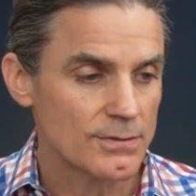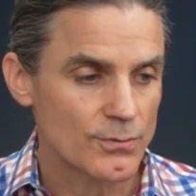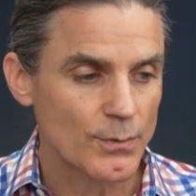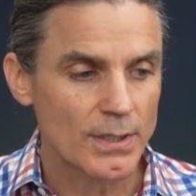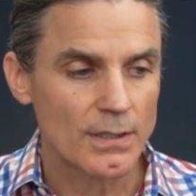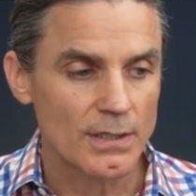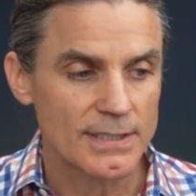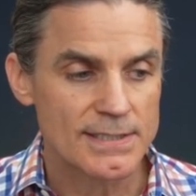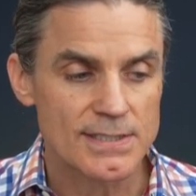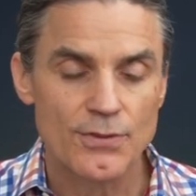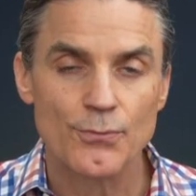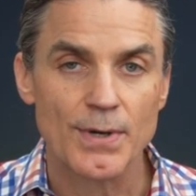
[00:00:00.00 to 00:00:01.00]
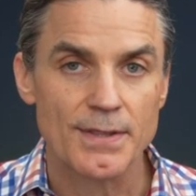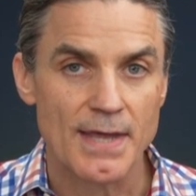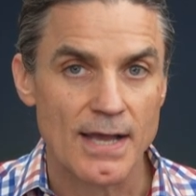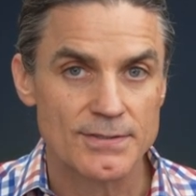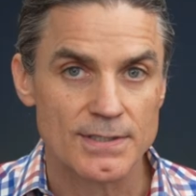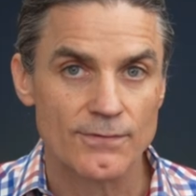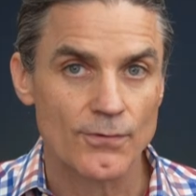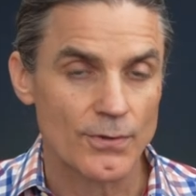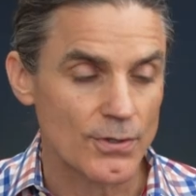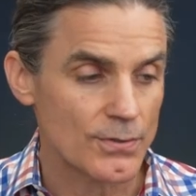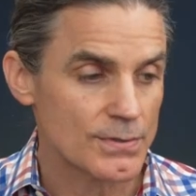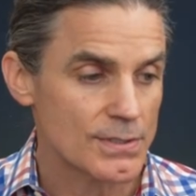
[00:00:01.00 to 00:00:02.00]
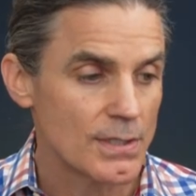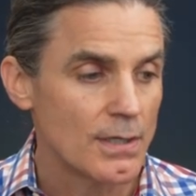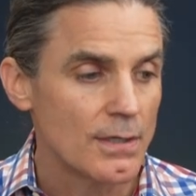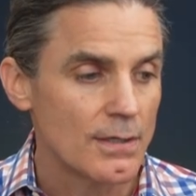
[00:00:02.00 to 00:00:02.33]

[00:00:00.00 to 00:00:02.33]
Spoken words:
So we're going to list $3,000 for those